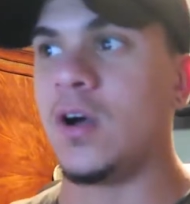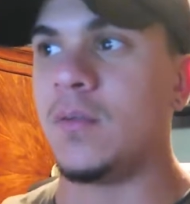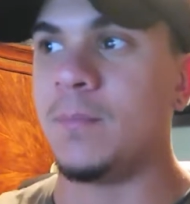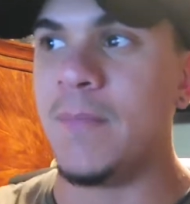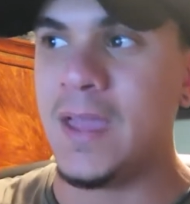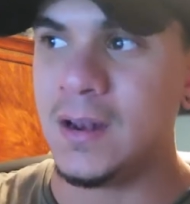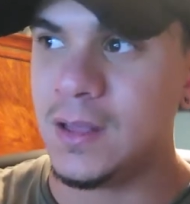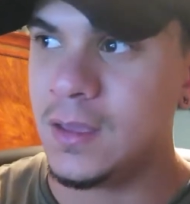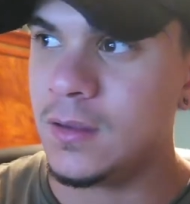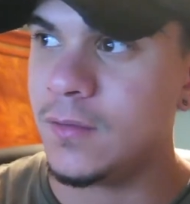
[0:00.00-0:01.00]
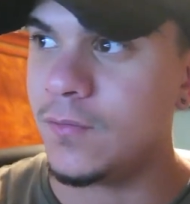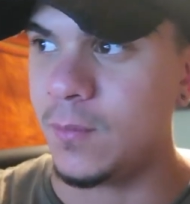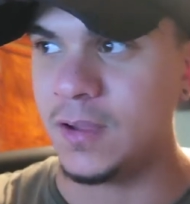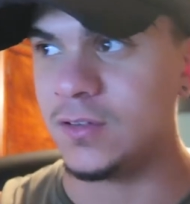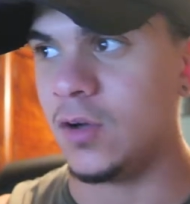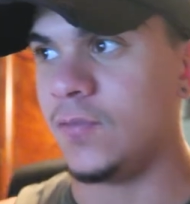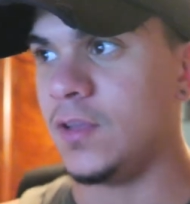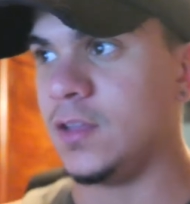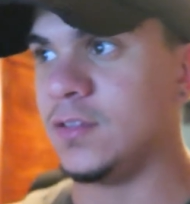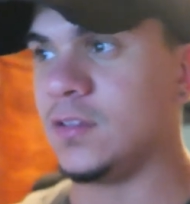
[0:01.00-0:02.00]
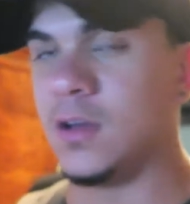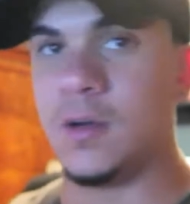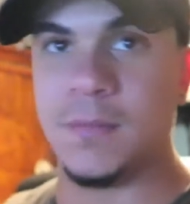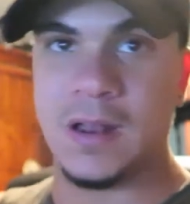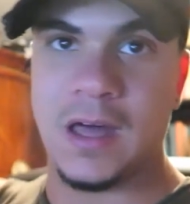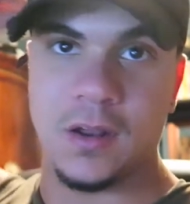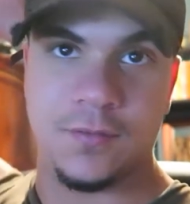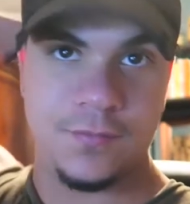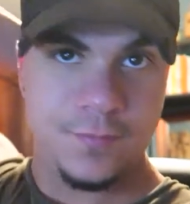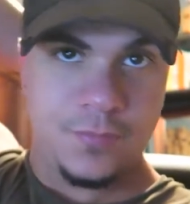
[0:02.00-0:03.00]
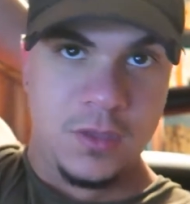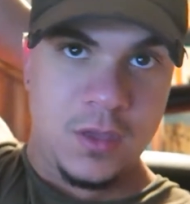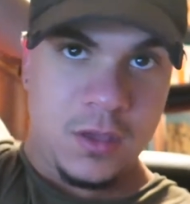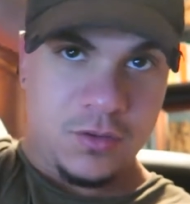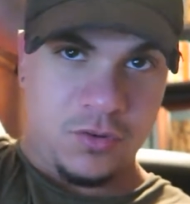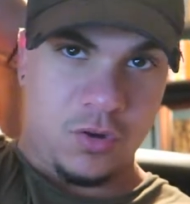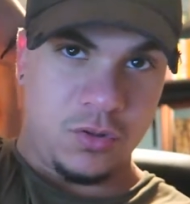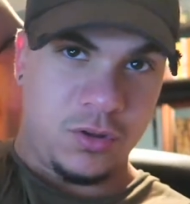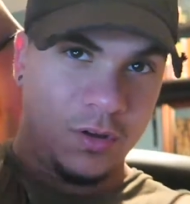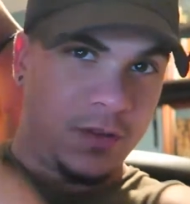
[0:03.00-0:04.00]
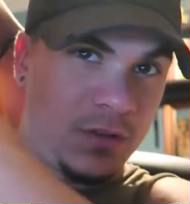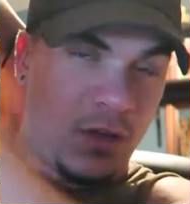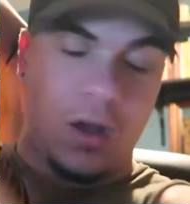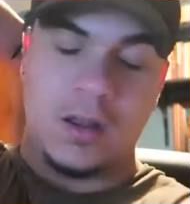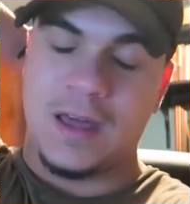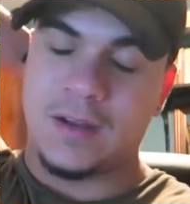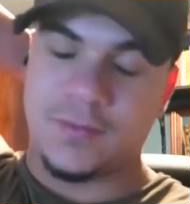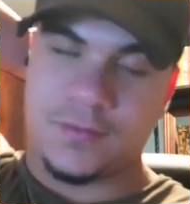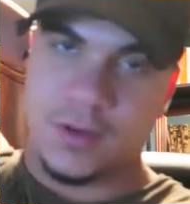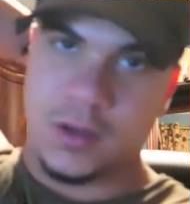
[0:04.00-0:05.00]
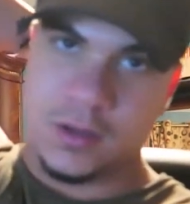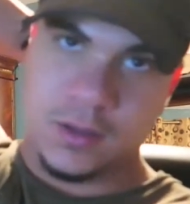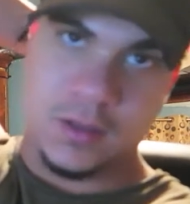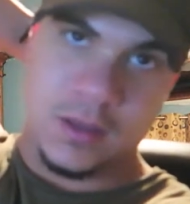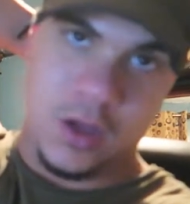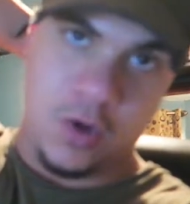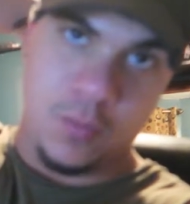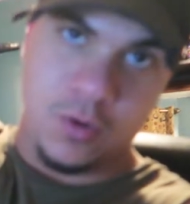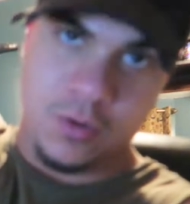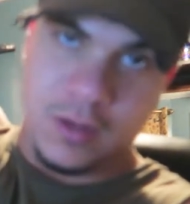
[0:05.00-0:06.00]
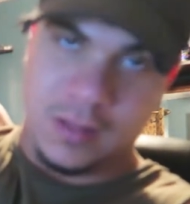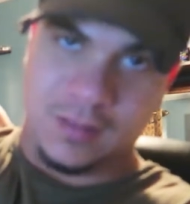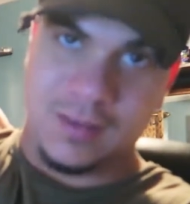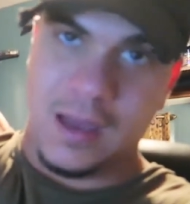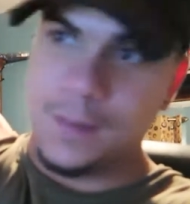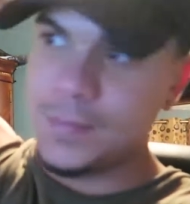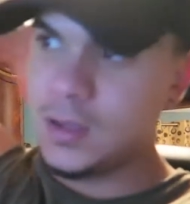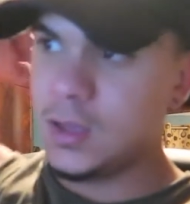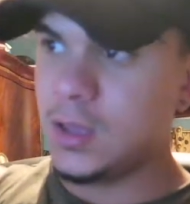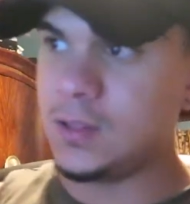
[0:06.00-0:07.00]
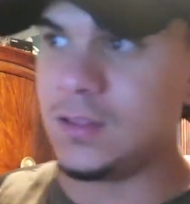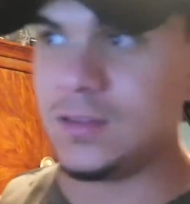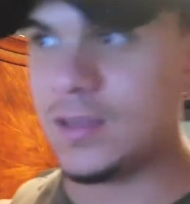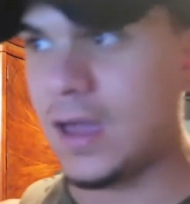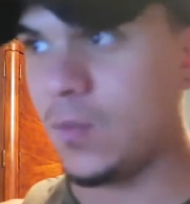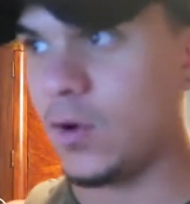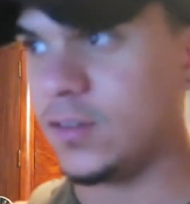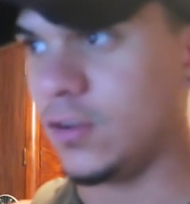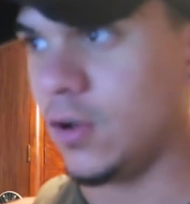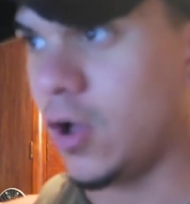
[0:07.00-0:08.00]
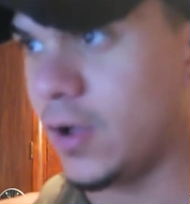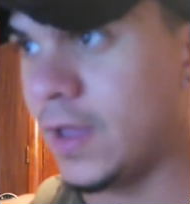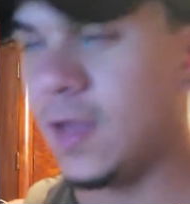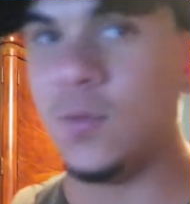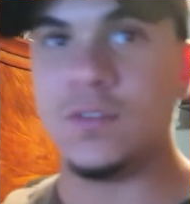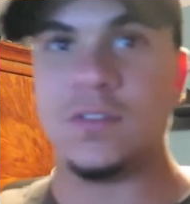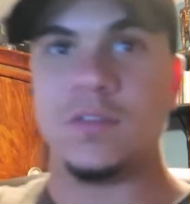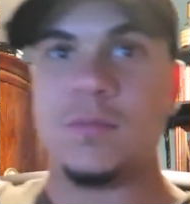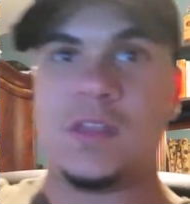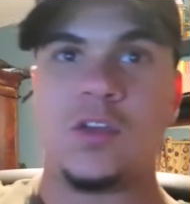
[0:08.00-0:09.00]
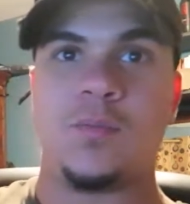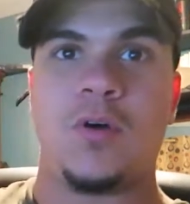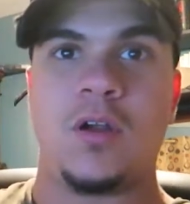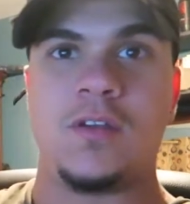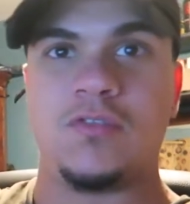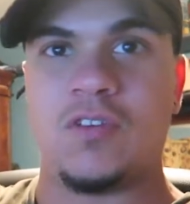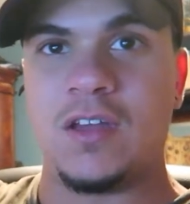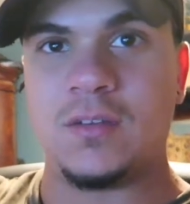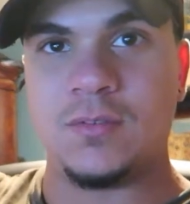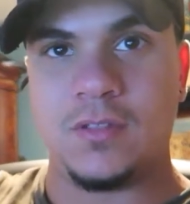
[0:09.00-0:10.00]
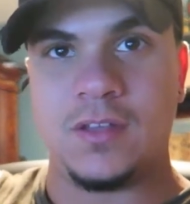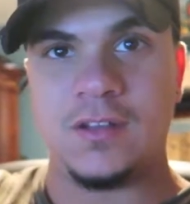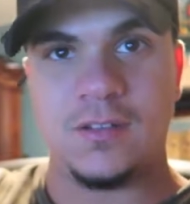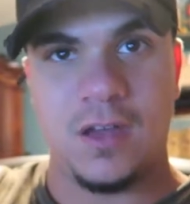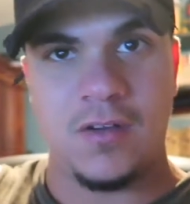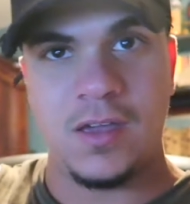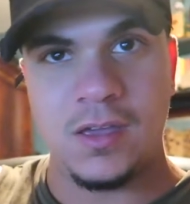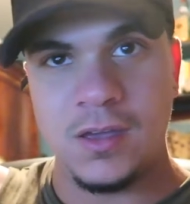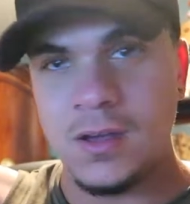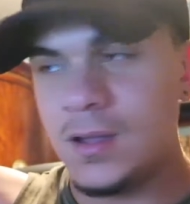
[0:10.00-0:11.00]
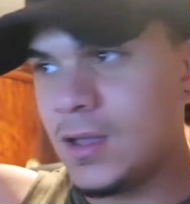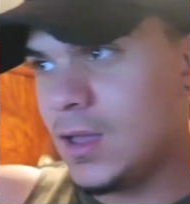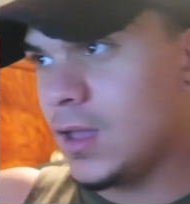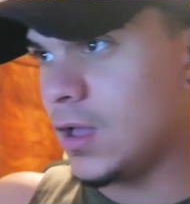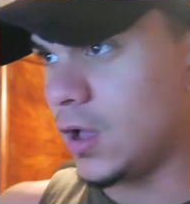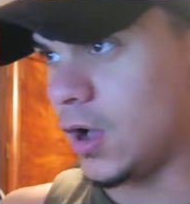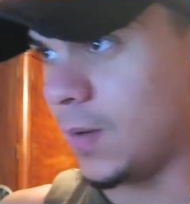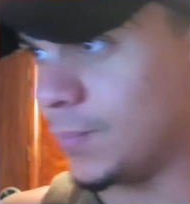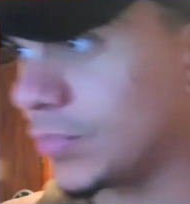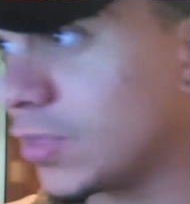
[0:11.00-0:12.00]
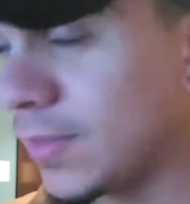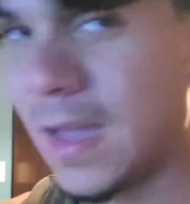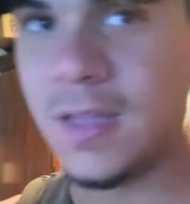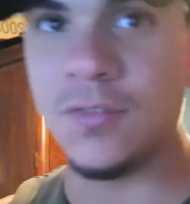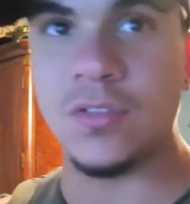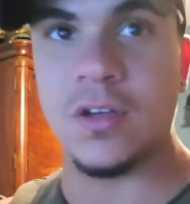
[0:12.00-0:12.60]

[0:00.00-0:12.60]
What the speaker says: on mainly for myself is a lot of shoulders, a lot of elbow at the top. This kind of works your long head, which is the meatier part of your triceps, so the inside right here. So that gives you